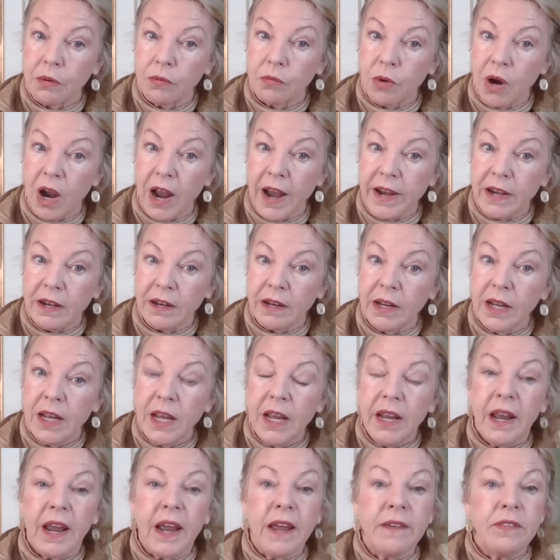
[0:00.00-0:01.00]
right?
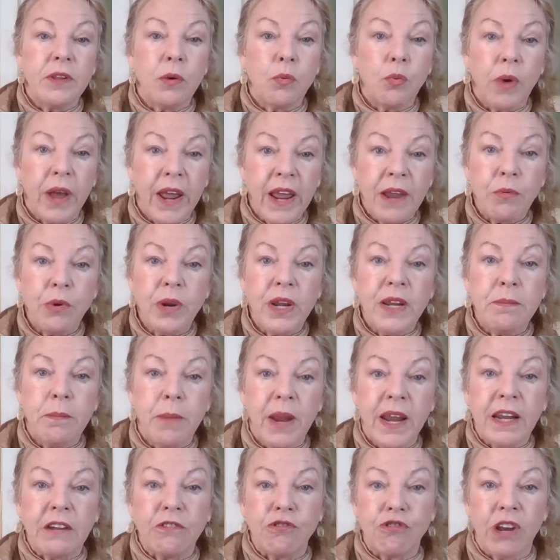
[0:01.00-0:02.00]
And the way we
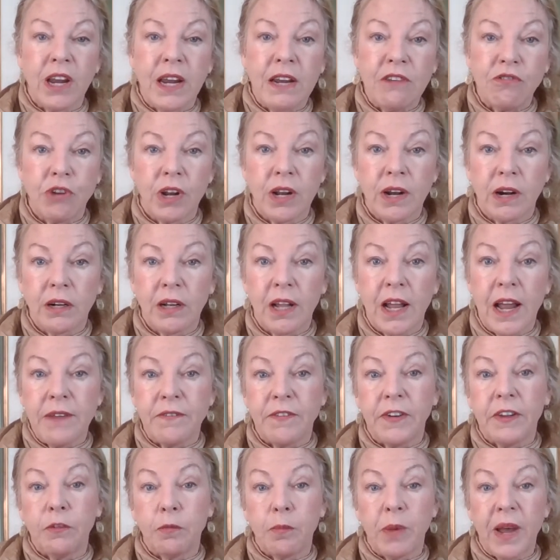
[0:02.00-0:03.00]
make change in our life
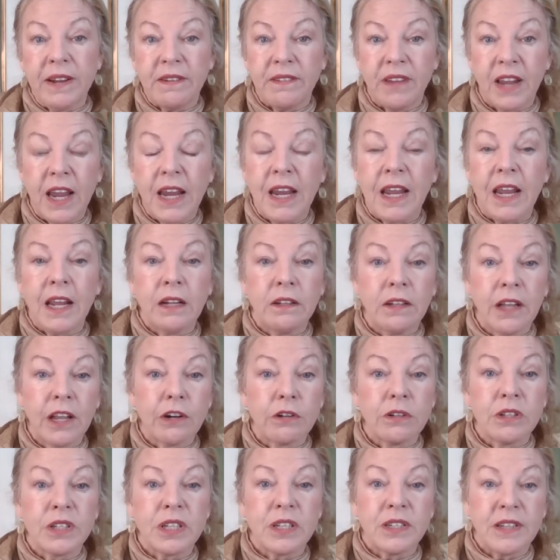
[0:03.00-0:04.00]
is by taking
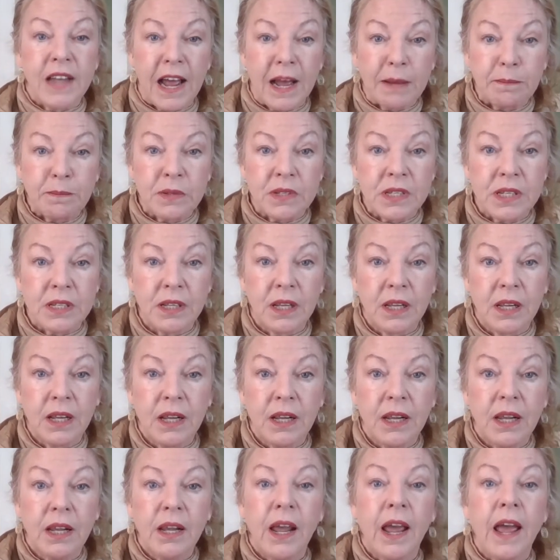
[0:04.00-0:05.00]
little steps
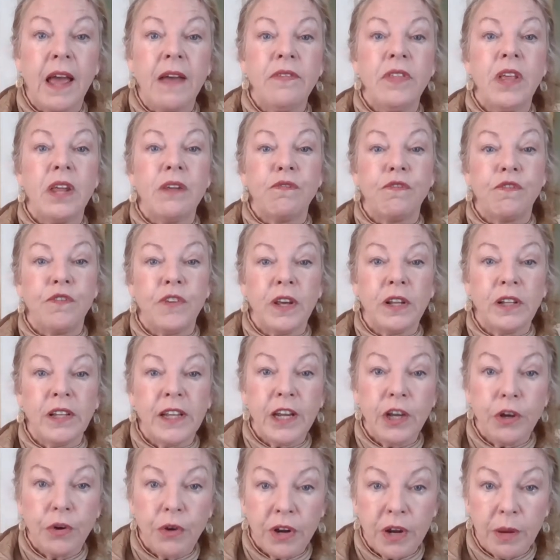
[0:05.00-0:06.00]
and then
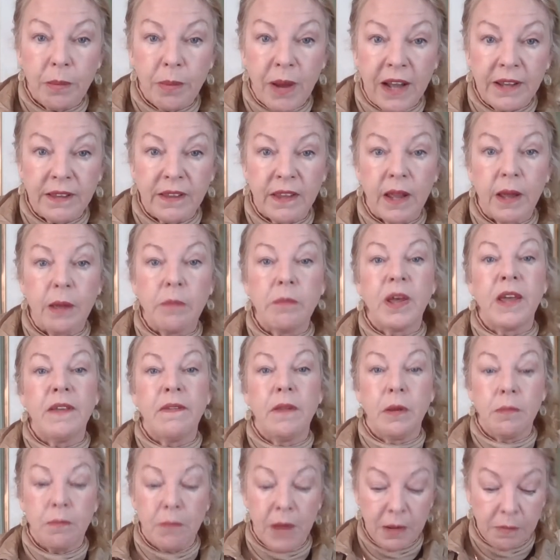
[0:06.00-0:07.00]
feeling good about them and
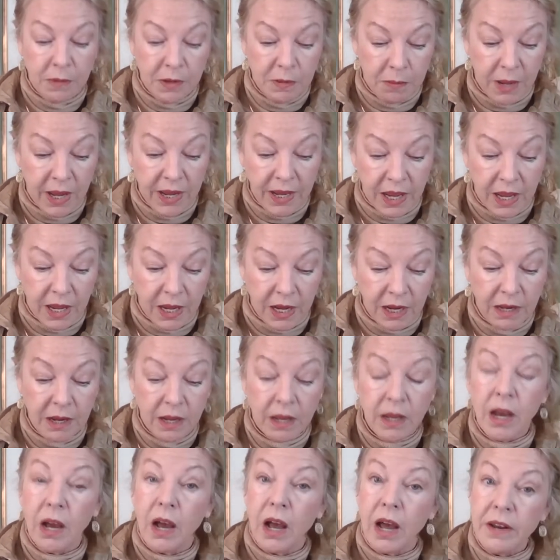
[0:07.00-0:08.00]
then maybe making
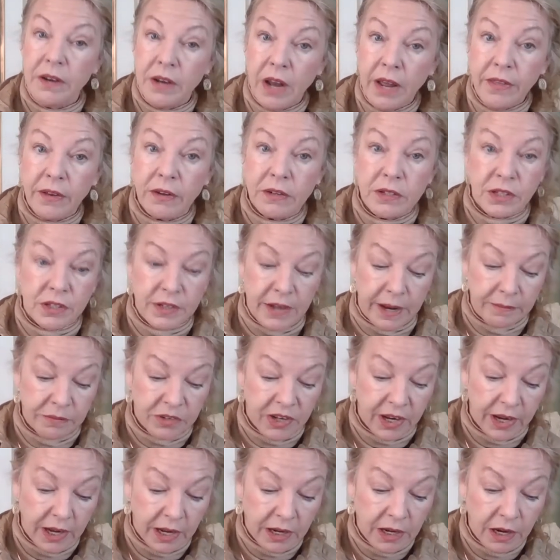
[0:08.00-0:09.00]
another step,
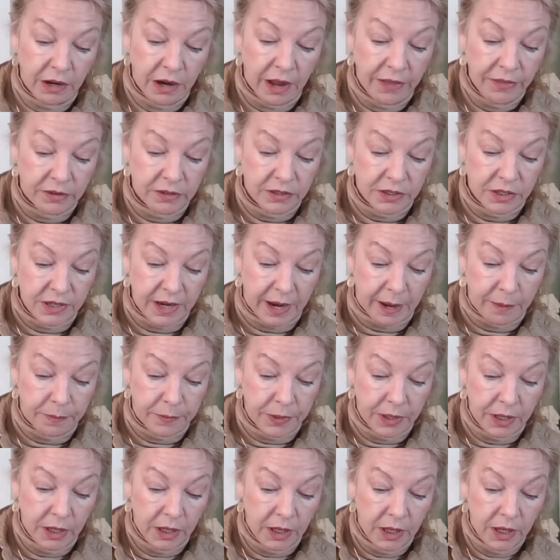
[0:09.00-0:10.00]
taking another step.
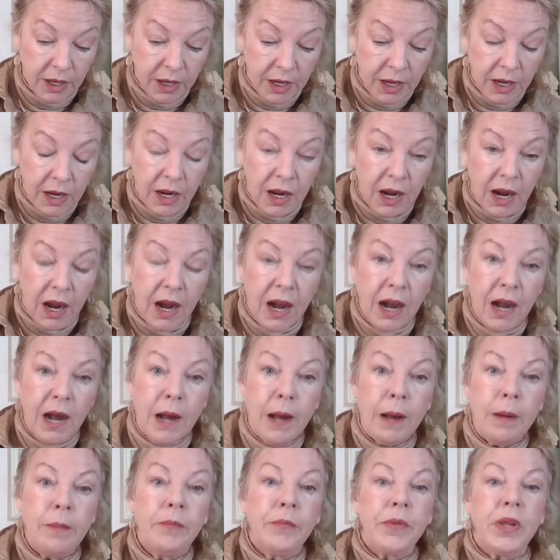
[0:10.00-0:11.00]

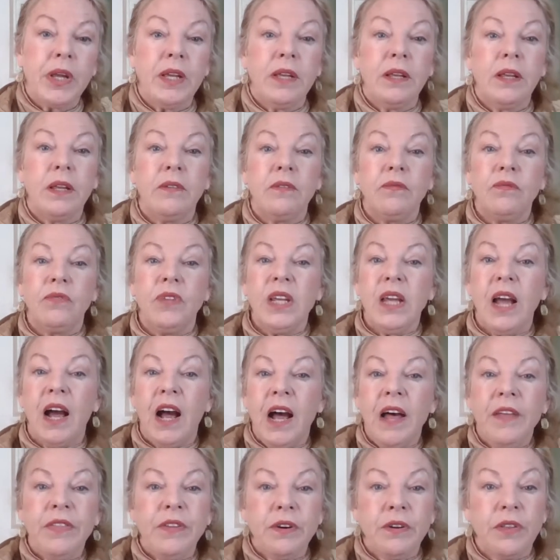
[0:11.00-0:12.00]
Um, the
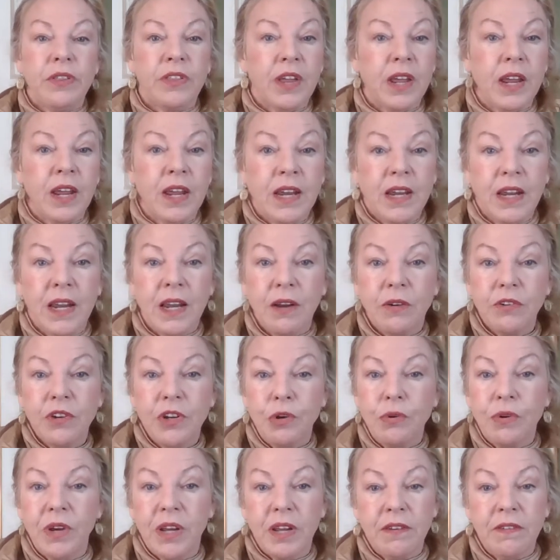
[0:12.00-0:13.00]
other thing
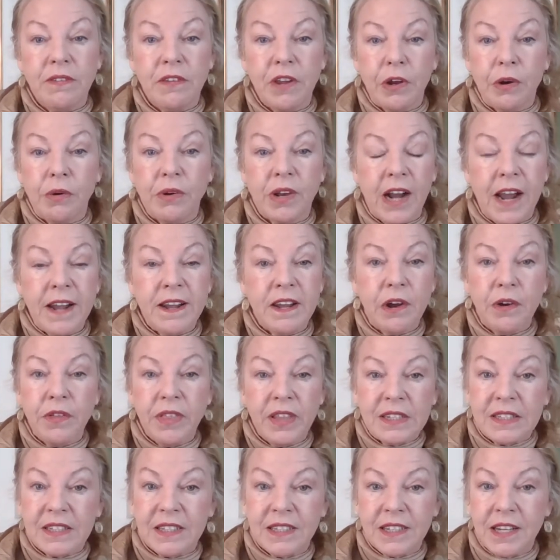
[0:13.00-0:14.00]
you can do, and I know
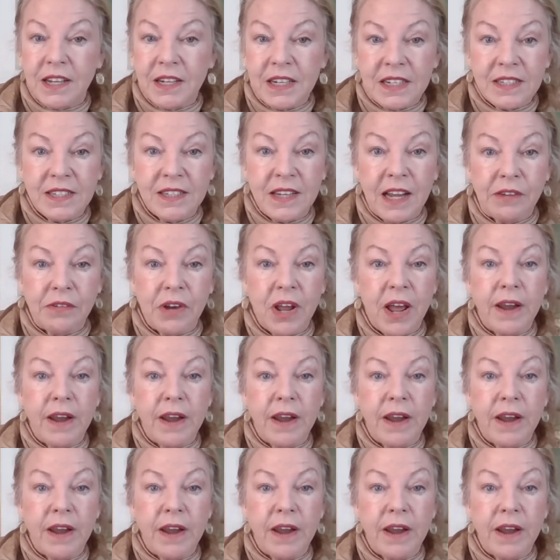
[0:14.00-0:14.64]
this is going to sound